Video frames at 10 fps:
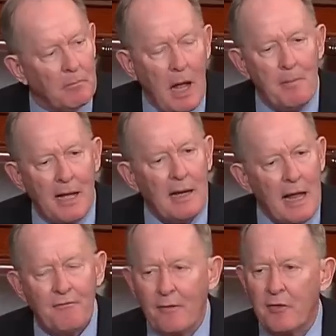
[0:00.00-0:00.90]
about
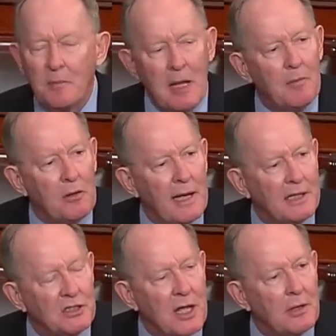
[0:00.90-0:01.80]
half of them
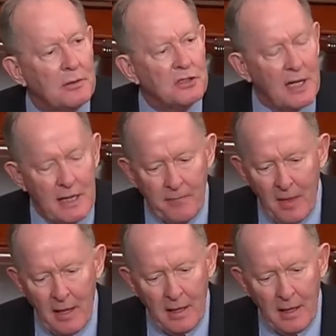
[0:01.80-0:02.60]
Democratic senators, saying